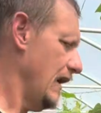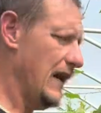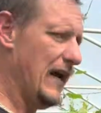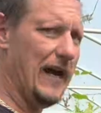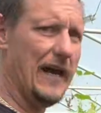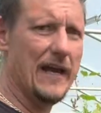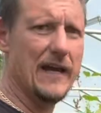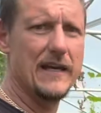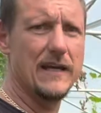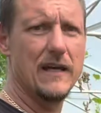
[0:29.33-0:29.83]

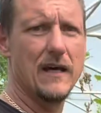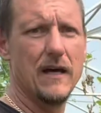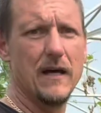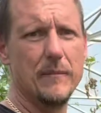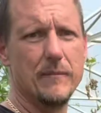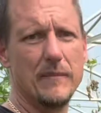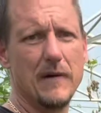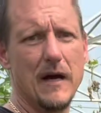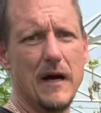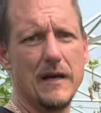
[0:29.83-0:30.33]
And
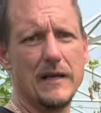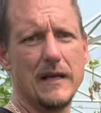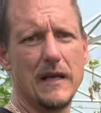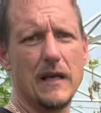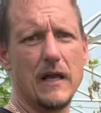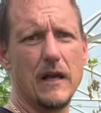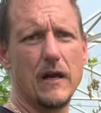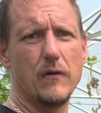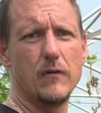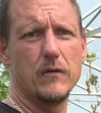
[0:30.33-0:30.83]
I did a
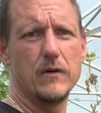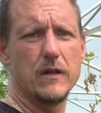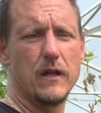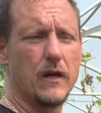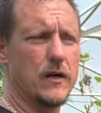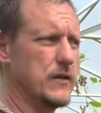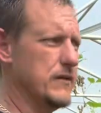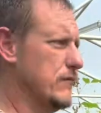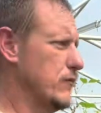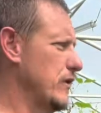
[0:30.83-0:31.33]
lot
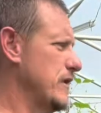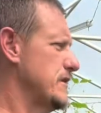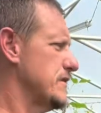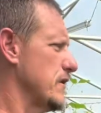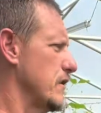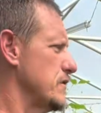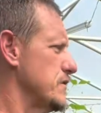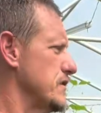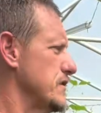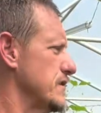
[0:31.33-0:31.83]
of
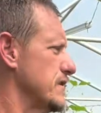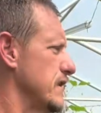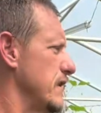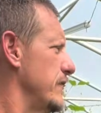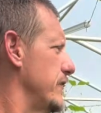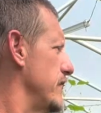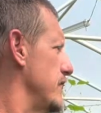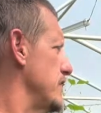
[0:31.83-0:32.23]
research and stuff, and it